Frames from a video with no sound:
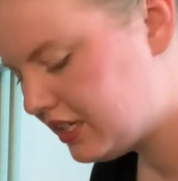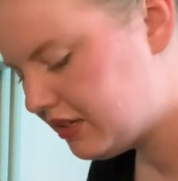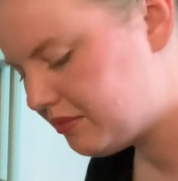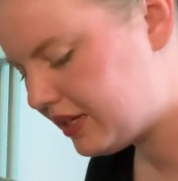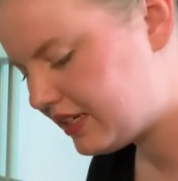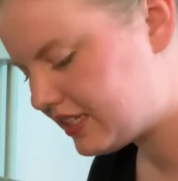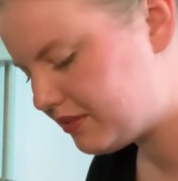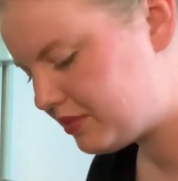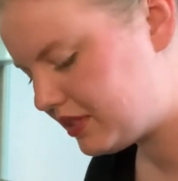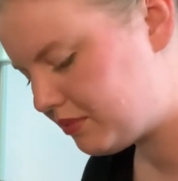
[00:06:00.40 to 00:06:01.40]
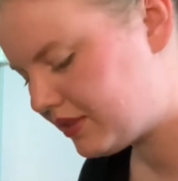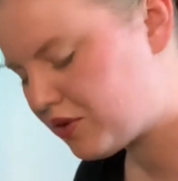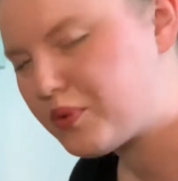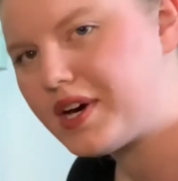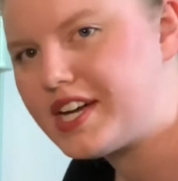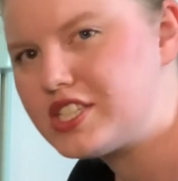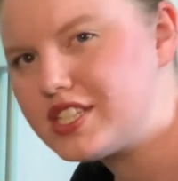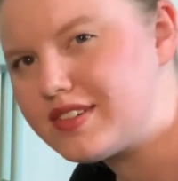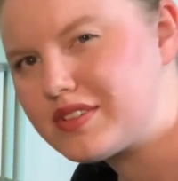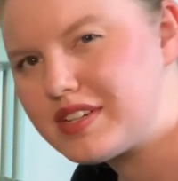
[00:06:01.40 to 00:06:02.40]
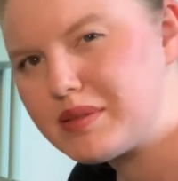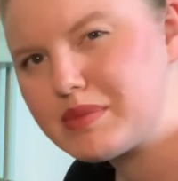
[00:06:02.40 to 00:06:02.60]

me ended up being a bit of a wash of a reading